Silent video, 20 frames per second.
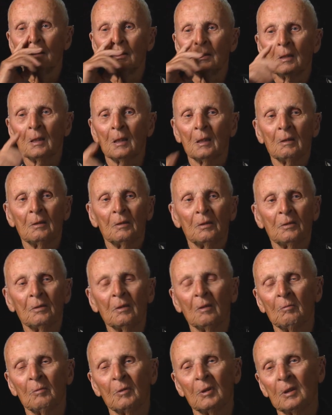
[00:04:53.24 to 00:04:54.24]
No, there's
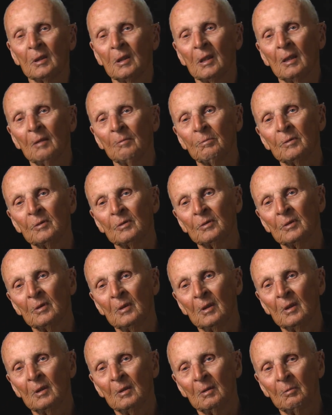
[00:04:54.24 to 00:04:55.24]
not many happens
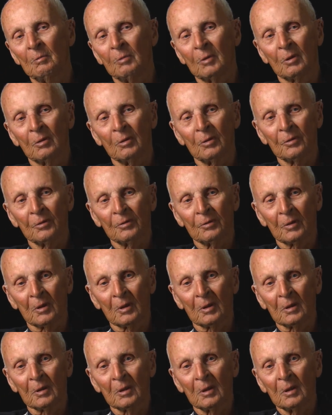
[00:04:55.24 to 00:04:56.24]
because
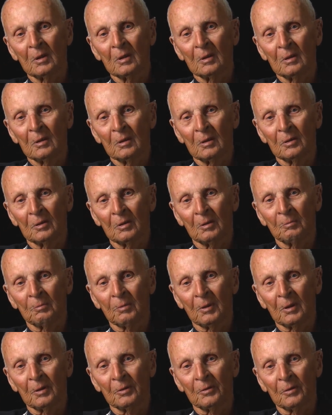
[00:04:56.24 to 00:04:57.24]
uh, the ship
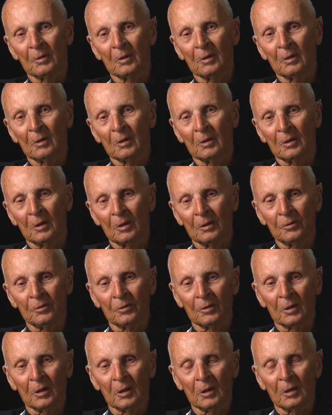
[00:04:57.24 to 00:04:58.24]
has uh, an
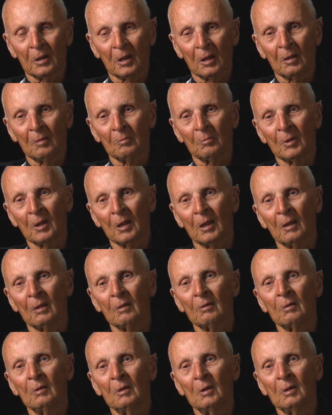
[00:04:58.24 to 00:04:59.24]
engineer down
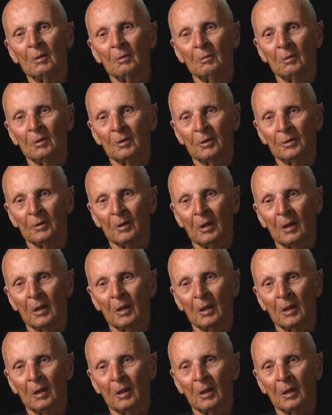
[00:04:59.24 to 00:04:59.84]
below with his